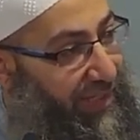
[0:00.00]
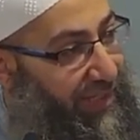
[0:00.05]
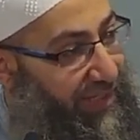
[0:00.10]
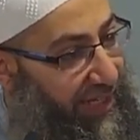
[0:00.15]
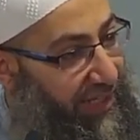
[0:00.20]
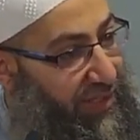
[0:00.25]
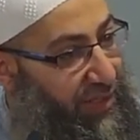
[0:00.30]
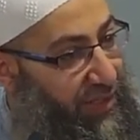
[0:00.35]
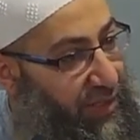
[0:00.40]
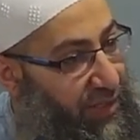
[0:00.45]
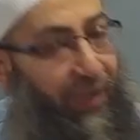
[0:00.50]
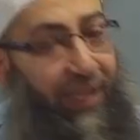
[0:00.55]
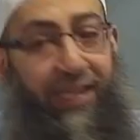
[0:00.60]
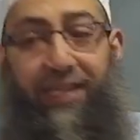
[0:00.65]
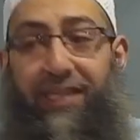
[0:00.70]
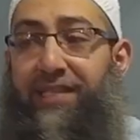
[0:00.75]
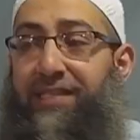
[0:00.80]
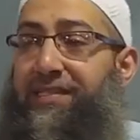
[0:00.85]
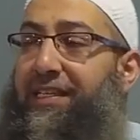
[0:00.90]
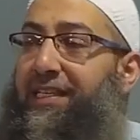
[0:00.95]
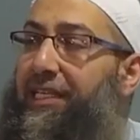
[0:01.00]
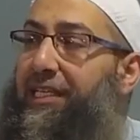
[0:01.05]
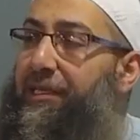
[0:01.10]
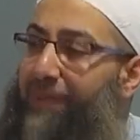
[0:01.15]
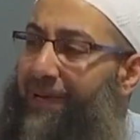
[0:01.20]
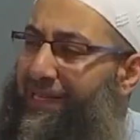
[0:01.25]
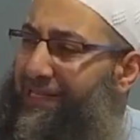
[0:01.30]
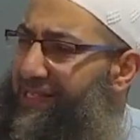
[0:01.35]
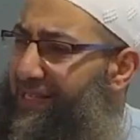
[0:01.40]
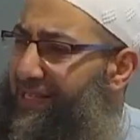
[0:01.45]
takes the reins and he
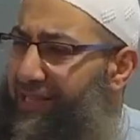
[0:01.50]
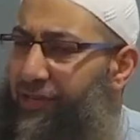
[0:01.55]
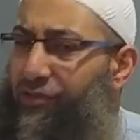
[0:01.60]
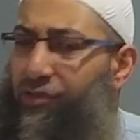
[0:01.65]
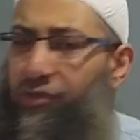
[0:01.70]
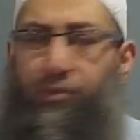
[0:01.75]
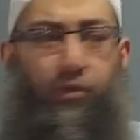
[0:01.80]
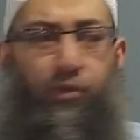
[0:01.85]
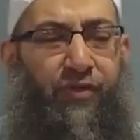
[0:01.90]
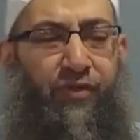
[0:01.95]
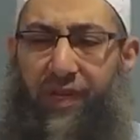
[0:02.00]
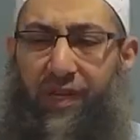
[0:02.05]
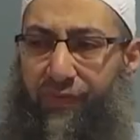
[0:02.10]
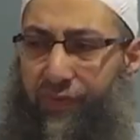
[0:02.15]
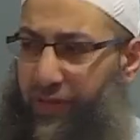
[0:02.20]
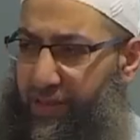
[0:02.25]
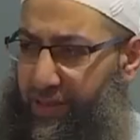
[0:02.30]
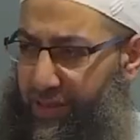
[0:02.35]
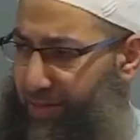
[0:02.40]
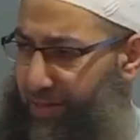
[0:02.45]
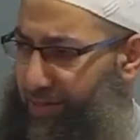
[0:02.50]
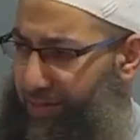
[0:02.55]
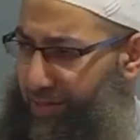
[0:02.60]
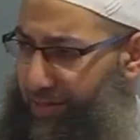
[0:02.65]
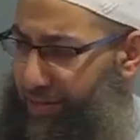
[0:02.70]
basically removes everything.